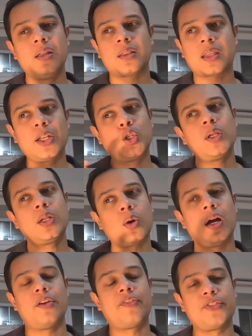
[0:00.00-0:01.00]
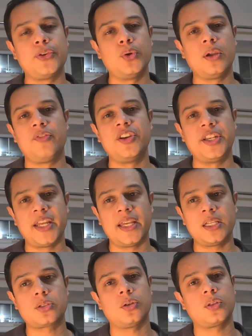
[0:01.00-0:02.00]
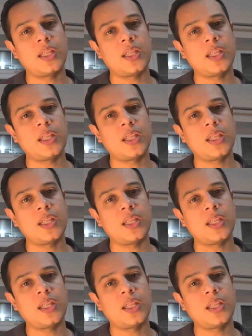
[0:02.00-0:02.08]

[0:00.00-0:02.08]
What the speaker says: They're doing quite a few every day, so